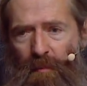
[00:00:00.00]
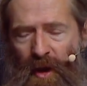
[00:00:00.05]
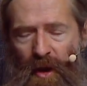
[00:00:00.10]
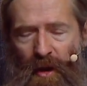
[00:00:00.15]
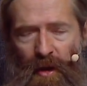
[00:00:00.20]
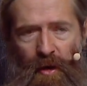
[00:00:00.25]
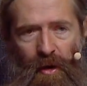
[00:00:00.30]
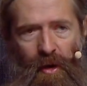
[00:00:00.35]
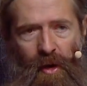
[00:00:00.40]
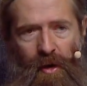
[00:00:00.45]
be
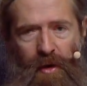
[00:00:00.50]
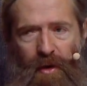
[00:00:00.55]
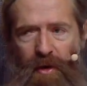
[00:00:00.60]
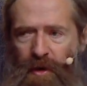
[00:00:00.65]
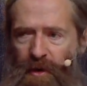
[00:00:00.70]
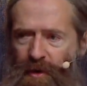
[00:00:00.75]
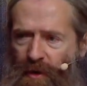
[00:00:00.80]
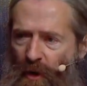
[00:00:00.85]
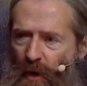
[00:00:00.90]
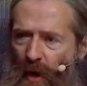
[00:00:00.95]

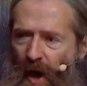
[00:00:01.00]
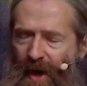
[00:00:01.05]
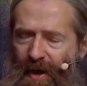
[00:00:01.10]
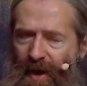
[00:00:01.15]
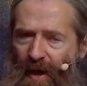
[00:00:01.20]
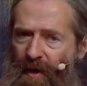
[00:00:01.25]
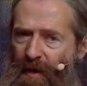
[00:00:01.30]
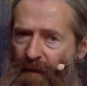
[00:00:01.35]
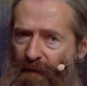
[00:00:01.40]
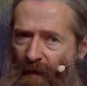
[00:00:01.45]
used to
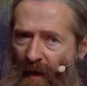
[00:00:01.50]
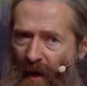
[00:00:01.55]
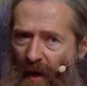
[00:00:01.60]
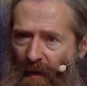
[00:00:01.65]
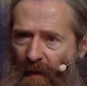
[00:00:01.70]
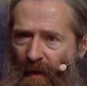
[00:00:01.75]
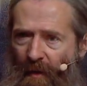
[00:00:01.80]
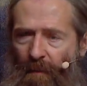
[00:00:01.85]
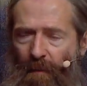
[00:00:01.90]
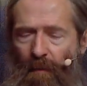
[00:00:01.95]
identify
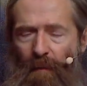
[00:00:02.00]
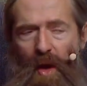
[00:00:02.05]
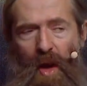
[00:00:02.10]
them.